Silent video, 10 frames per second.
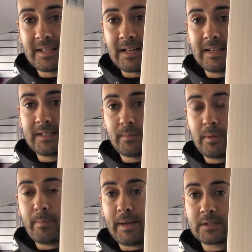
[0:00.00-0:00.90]
are likely to be
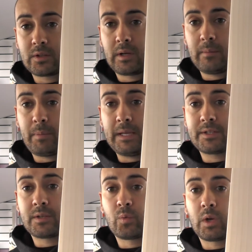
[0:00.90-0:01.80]
the best looking
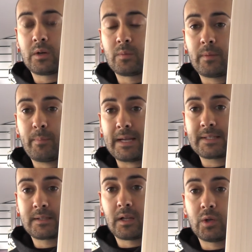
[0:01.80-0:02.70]
pieces of willow with the
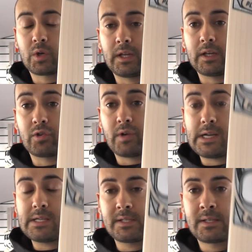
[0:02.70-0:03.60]
best looking
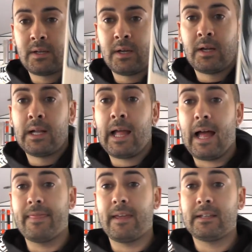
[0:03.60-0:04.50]
grains
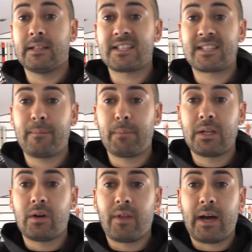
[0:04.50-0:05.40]
and then that sit
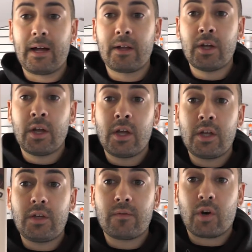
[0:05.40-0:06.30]
below that
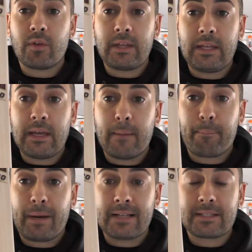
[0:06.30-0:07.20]
you've got the
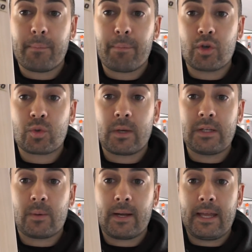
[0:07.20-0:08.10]
BAS Bow
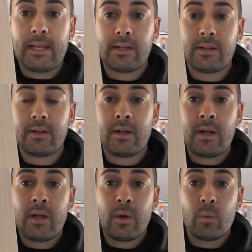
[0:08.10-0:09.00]
2020
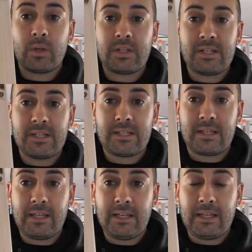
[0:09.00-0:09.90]
which is
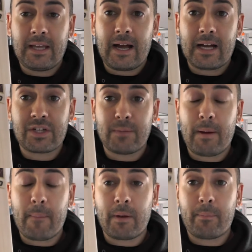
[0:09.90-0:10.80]
the Hashim
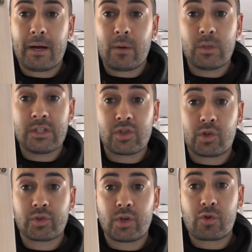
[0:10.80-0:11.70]
Amla bat which is
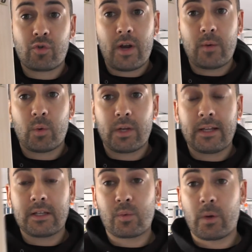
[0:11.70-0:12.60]
also a grade 1
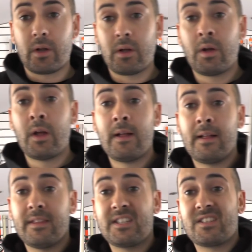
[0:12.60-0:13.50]
English winner
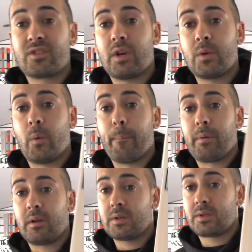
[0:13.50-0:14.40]
this is a grade 1
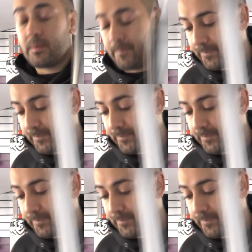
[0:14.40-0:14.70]
plus